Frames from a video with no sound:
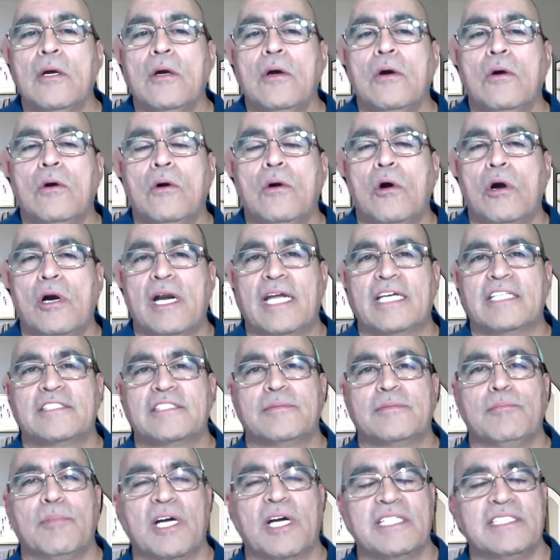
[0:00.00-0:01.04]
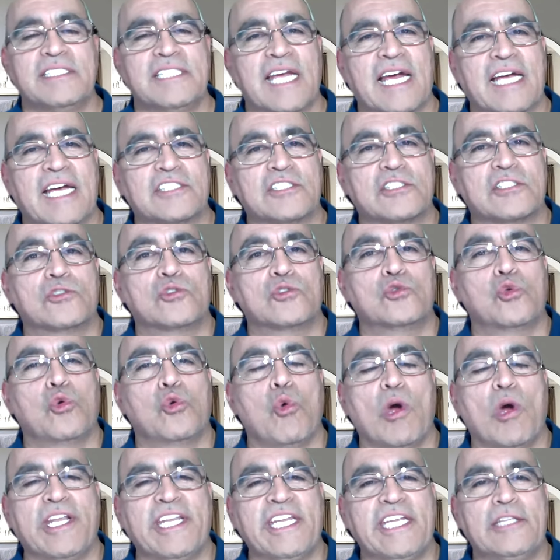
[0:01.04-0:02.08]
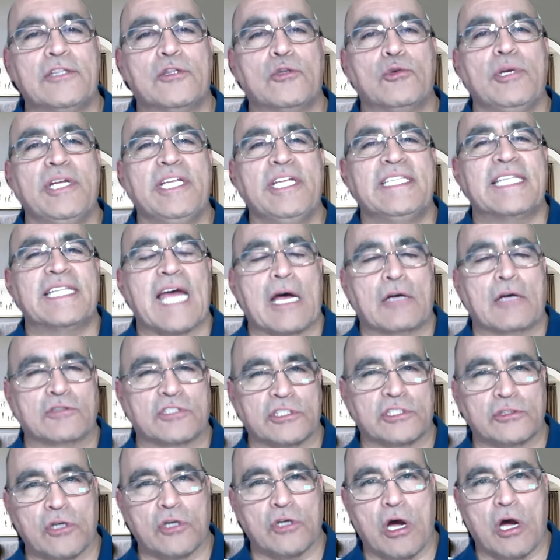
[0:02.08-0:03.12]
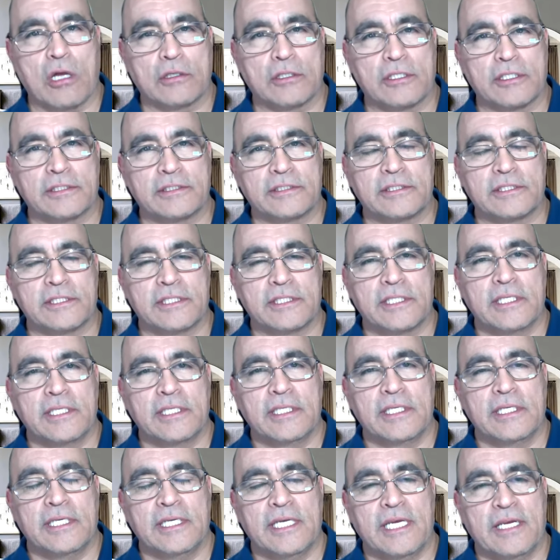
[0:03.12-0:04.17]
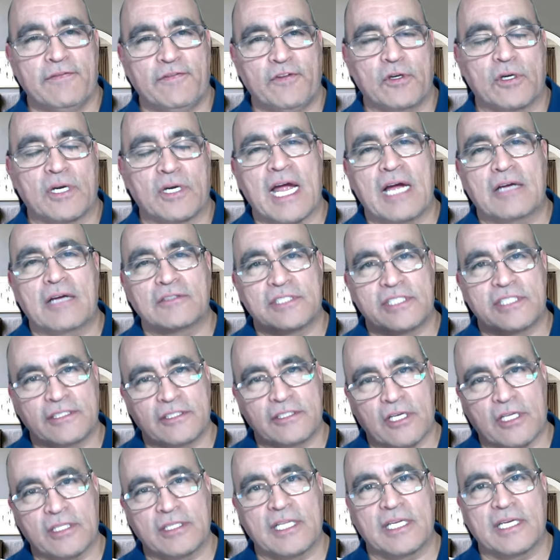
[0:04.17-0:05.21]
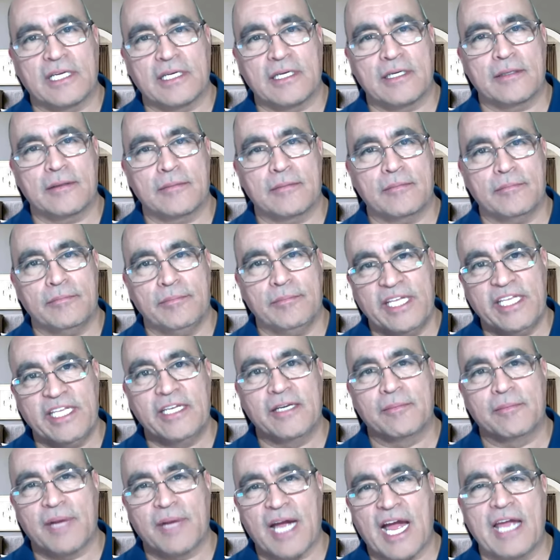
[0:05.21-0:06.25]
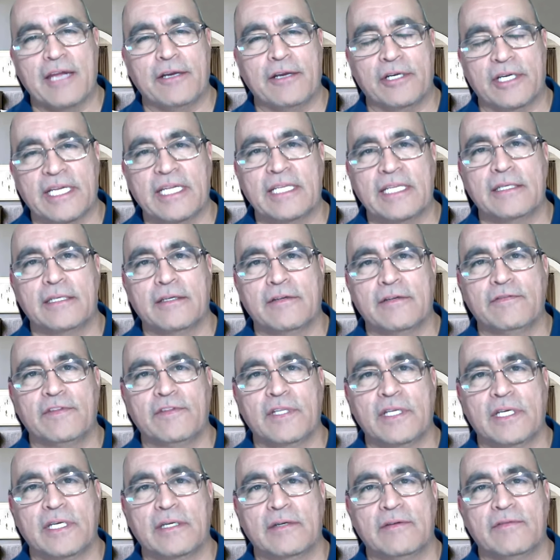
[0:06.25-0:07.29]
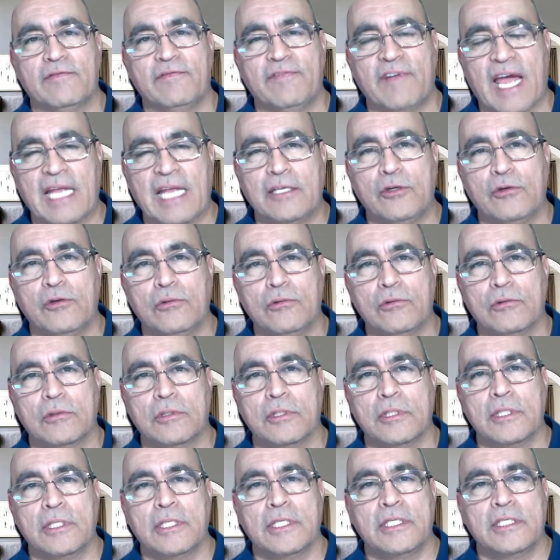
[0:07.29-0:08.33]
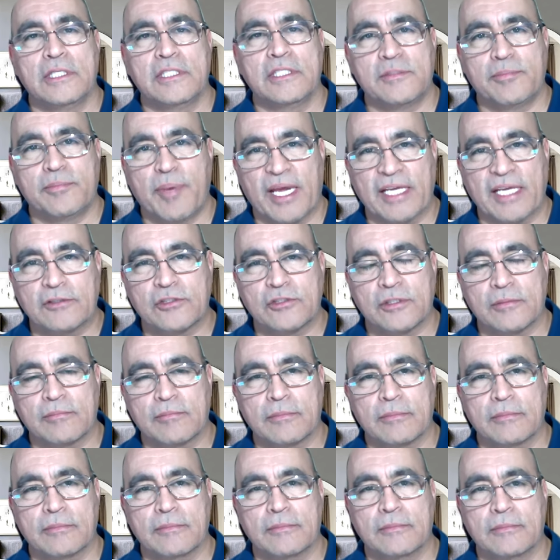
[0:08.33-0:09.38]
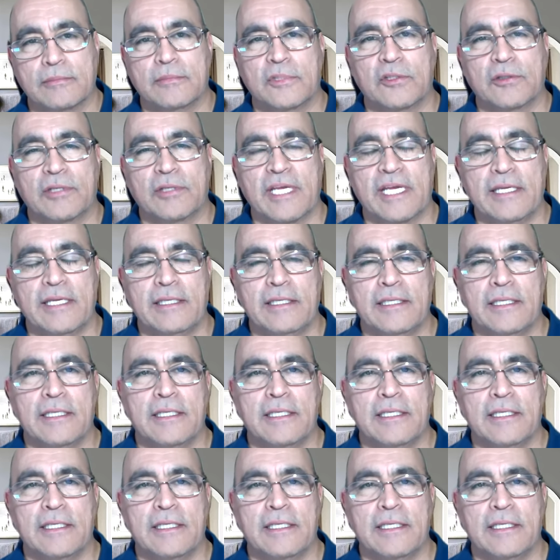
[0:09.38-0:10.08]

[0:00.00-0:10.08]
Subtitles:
or as much as $23,000 if your house is on the medium higher end of the value spectrum. Okay,